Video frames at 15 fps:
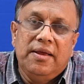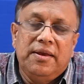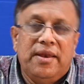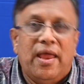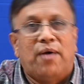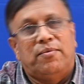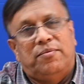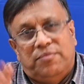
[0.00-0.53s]

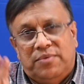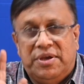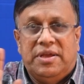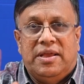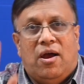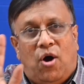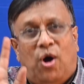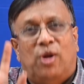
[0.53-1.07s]
Now,
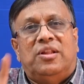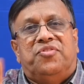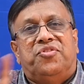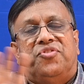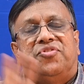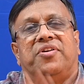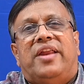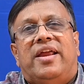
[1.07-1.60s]
all this
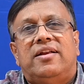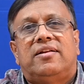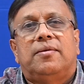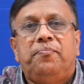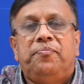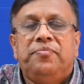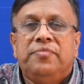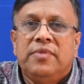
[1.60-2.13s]
is great.
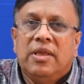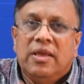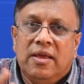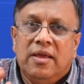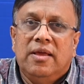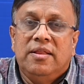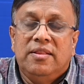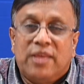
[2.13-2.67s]

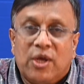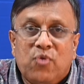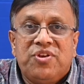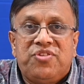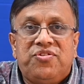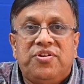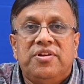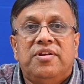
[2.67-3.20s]
The
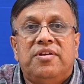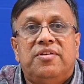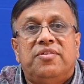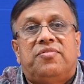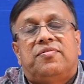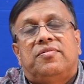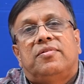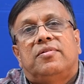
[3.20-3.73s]
question
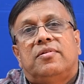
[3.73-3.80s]
is